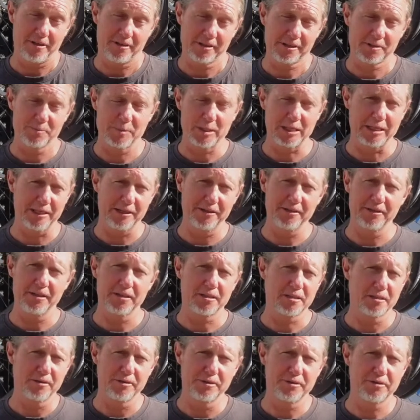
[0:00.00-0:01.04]
Ultimately, you
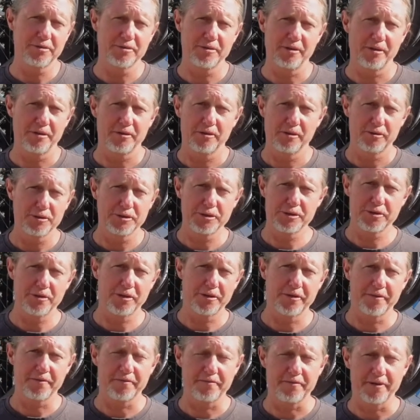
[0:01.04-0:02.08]
need to lose it
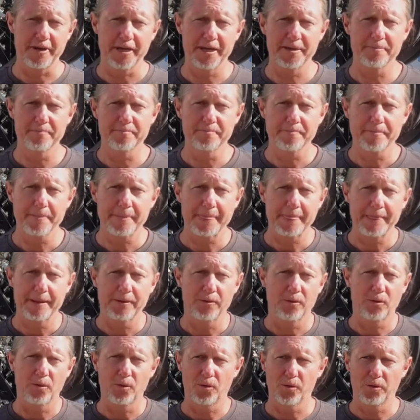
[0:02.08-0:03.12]
on the frame
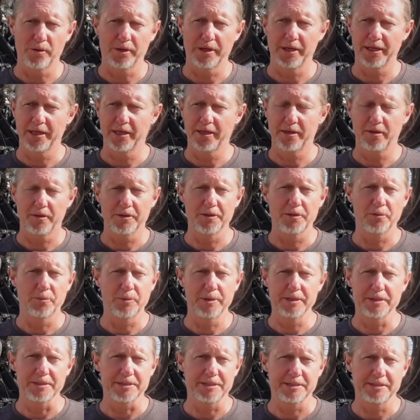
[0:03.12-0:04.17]
or on the
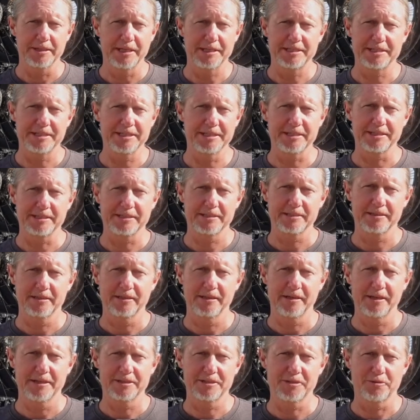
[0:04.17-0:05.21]
wheels. That's it.
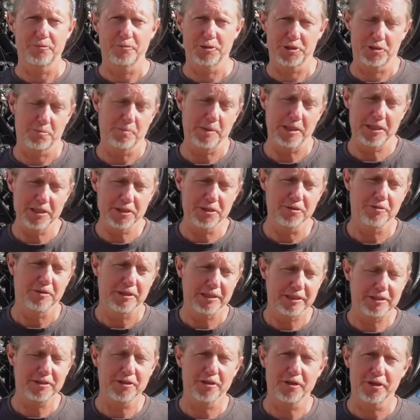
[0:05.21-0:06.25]
So, which means you
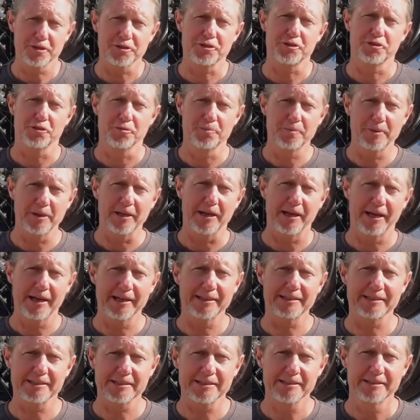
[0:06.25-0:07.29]
need to go super
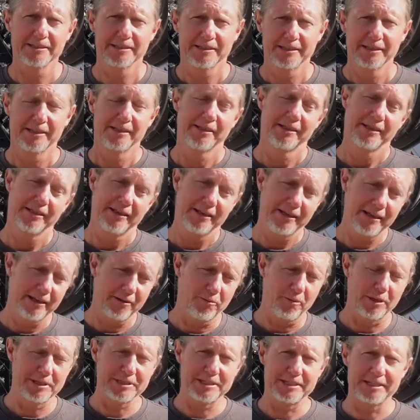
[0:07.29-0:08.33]
light.
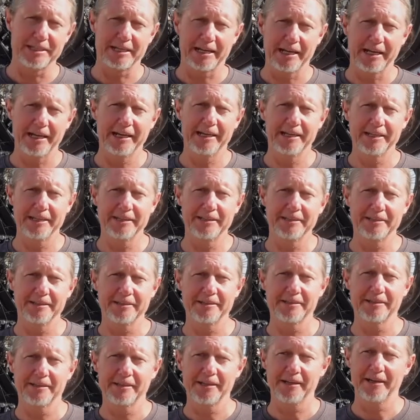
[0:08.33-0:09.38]
Once
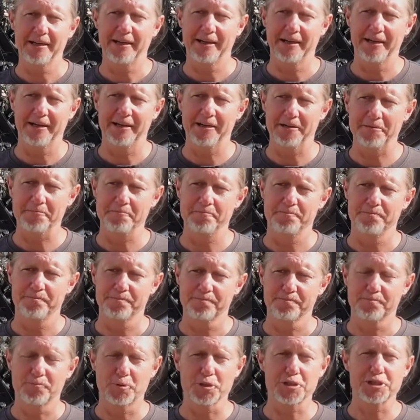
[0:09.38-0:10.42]
again,
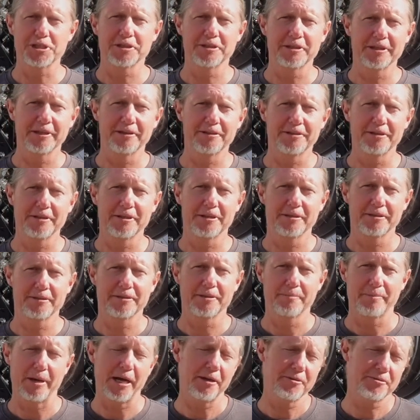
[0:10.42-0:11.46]
pushing
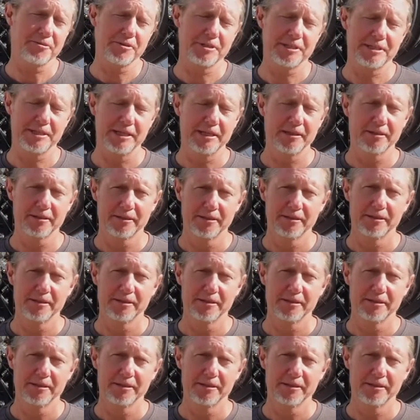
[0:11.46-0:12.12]
the boundaries there.